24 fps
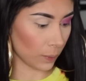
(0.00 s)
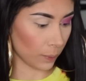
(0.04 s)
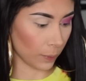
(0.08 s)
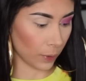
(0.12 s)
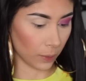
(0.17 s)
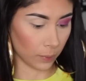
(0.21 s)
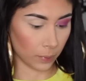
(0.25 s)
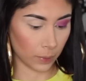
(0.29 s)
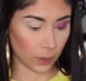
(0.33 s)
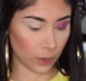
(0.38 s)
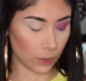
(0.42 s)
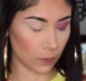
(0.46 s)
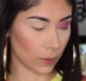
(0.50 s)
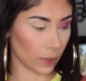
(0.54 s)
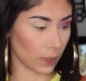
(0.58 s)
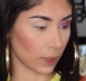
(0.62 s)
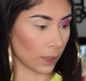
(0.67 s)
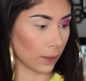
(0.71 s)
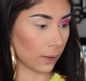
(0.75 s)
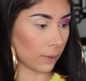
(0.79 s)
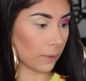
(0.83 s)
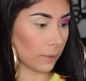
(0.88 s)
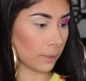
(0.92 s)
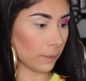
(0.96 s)
probably use
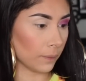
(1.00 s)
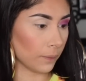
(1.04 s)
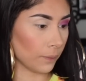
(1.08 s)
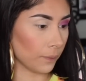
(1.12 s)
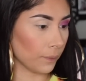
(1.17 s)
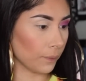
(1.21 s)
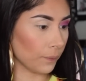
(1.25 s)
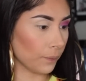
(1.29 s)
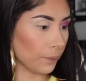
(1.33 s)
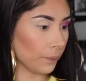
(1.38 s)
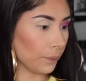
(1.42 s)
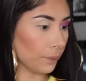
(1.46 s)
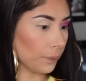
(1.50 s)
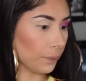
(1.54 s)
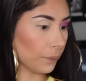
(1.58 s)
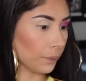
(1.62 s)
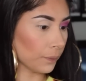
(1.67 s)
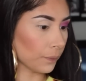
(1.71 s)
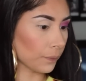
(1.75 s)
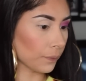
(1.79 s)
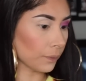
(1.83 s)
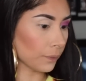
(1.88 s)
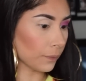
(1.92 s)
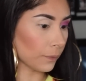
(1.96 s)
like
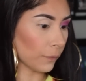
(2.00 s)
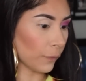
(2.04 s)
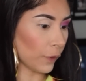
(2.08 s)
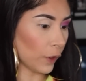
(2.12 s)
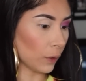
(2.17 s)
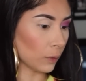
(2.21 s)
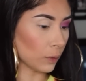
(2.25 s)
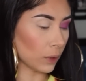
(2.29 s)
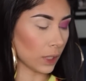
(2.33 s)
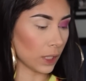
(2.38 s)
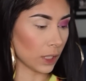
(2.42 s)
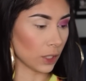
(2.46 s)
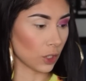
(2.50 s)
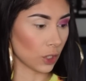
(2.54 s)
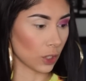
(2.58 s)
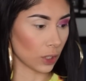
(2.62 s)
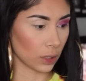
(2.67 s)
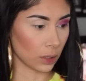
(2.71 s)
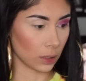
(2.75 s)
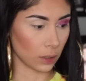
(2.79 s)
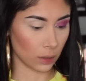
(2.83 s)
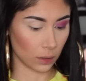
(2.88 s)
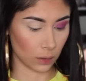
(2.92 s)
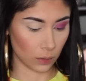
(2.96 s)

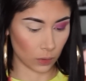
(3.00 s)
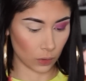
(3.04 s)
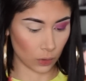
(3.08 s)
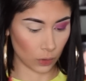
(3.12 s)
foundation